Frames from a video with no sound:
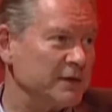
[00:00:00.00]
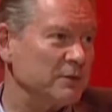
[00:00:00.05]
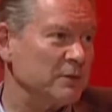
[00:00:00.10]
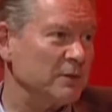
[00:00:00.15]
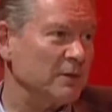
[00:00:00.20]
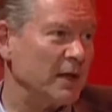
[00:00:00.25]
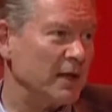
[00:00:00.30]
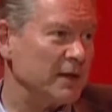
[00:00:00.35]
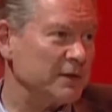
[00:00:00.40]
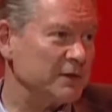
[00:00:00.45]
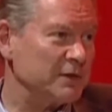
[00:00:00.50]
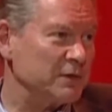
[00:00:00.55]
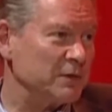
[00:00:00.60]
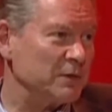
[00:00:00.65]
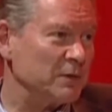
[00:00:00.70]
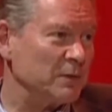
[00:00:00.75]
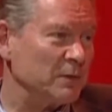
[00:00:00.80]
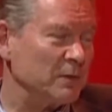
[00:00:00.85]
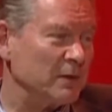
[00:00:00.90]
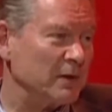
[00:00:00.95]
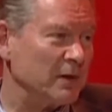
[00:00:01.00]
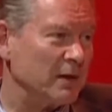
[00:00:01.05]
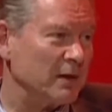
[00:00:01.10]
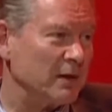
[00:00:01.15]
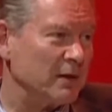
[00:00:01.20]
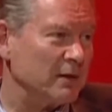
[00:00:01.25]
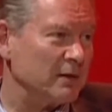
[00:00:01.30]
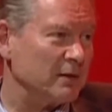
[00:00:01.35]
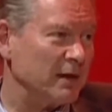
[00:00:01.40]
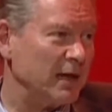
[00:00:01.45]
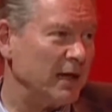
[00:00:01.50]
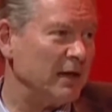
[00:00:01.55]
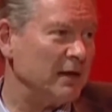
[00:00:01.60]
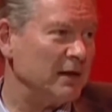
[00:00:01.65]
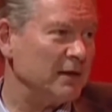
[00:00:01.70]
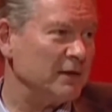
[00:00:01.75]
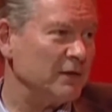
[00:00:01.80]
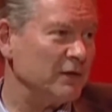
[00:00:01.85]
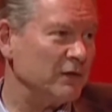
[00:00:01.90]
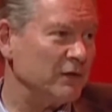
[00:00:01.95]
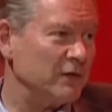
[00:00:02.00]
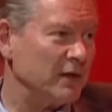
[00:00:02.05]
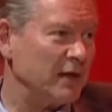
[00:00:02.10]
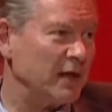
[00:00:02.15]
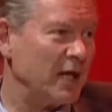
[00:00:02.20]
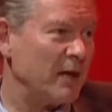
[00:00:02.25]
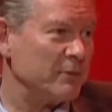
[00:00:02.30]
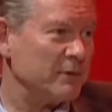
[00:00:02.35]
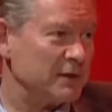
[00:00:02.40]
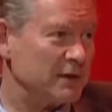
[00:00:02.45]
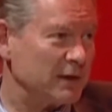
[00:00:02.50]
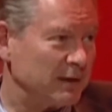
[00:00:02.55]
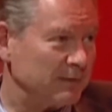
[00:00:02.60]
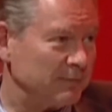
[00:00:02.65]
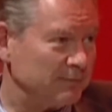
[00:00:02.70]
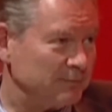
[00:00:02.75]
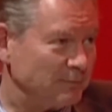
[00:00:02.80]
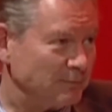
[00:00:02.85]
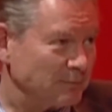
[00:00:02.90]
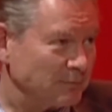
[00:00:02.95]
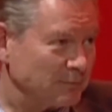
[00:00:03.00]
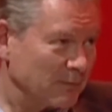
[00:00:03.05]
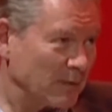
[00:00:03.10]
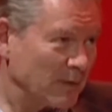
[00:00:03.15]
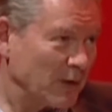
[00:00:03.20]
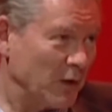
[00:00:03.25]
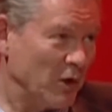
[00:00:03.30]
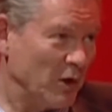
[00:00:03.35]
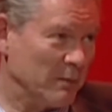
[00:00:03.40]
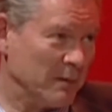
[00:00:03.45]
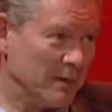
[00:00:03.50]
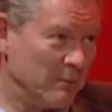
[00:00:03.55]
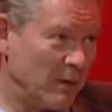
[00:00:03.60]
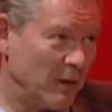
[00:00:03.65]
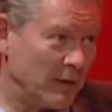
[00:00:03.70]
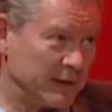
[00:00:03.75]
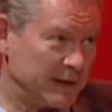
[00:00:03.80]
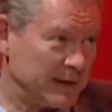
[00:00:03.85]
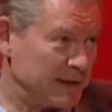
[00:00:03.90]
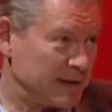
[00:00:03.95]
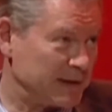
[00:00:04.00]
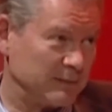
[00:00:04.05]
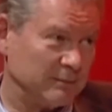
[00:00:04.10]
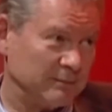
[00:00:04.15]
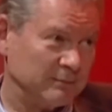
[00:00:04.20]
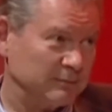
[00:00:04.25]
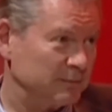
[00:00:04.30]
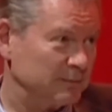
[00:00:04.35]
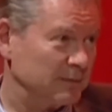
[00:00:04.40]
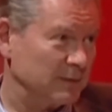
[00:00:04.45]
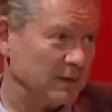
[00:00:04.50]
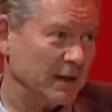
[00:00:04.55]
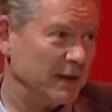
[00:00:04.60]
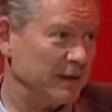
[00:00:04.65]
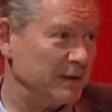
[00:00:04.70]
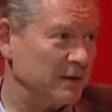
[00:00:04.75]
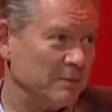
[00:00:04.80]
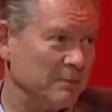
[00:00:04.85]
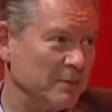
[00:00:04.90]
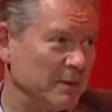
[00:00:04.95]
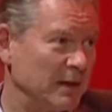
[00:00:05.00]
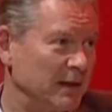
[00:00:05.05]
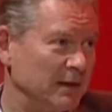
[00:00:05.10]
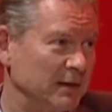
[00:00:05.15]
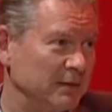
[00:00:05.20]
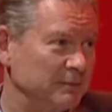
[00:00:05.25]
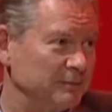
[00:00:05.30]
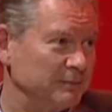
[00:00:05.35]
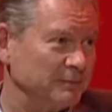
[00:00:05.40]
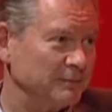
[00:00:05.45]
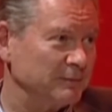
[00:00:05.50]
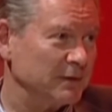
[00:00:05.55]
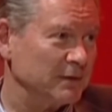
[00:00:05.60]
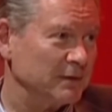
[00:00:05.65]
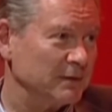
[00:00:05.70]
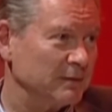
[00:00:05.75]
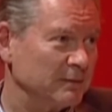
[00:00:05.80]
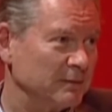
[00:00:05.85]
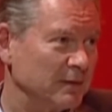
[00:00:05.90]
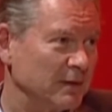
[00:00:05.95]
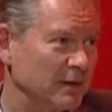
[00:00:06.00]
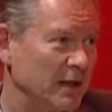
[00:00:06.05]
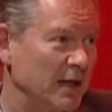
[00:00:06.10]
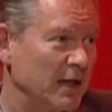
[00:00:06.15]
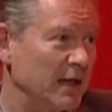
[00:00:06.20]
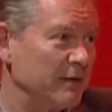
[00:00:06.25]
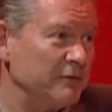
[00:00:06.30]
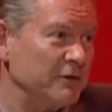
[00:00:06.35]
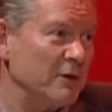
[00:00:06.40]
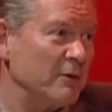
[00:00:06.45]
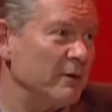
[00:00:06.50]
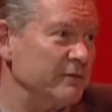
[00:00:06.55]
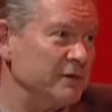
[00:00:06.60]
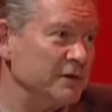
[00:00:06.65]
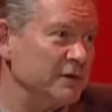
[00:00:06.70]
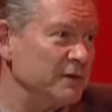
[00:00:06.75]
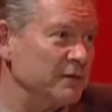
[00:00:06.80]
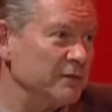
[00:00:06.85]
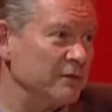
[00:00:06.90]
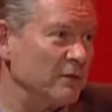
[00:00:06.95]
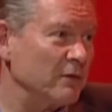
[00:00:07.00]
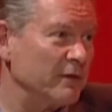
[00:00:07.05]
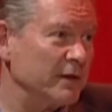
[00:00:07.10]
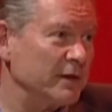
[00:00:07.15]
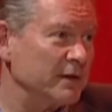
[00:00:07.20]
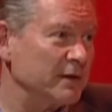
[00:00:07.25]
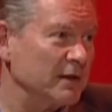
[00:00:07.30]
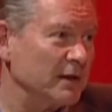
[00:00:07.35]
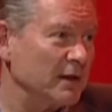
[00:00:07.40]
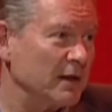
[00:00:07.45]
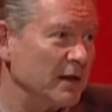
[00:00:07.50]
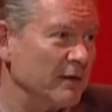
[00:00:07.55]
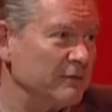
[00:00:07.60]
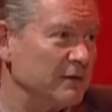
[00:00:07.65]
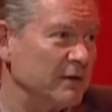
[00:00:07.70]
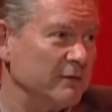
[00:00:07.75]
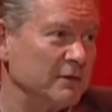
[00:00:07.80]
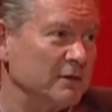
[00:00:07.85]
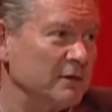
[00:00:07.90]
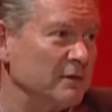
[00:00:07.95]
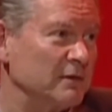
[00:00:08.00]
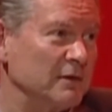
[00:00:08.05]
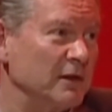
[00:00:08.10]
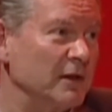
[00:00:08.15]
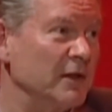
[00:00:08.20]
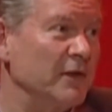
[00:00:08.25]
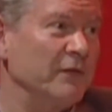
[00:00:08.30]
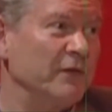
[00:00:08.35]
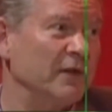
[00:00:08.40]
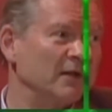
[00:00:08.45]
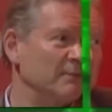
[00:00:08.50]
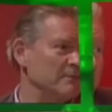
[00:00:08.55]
to, as to uh, aliens inhabiting human bodies, I don't buy it. Okay. I have no evidence for it. I've never learnt that